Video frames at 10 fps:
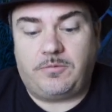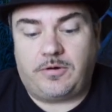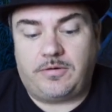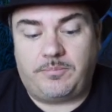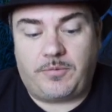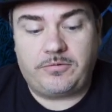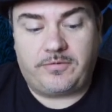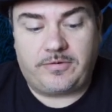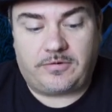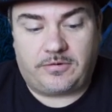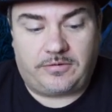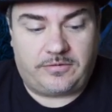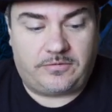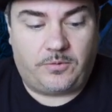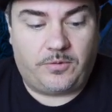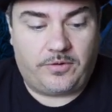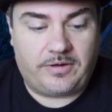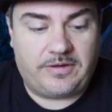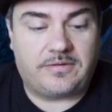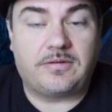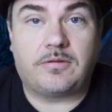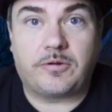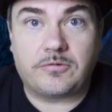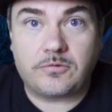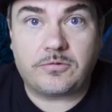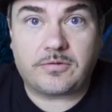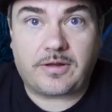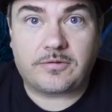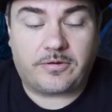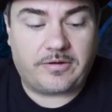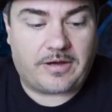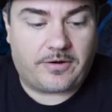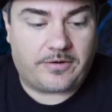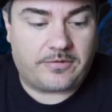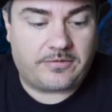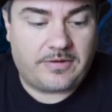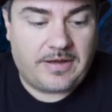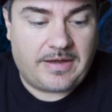Where most of it is currently stored is in the reduced electron carriers